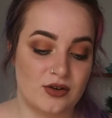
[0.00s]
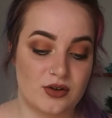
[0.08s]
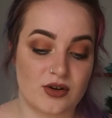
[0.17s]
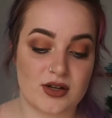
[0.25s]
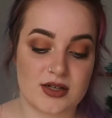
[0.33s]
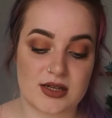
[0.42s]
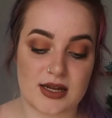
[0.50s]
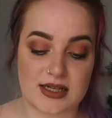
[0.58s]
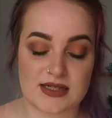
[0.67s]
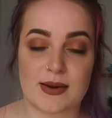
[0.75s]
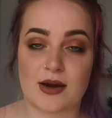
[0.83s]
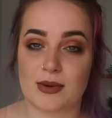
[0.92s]
good to
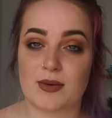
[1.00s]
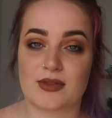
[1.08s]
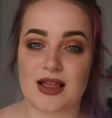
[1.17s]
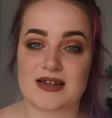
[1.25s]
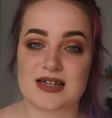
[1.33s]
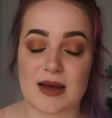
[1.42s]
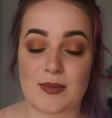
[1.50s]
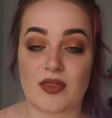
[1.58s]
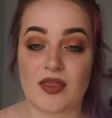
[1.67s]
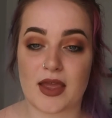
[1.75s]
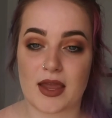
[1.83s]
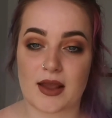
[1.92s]
experiment with that type of
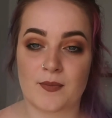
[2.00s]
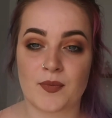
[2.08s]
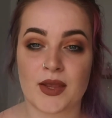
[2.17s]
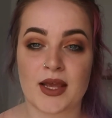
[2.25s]
thing.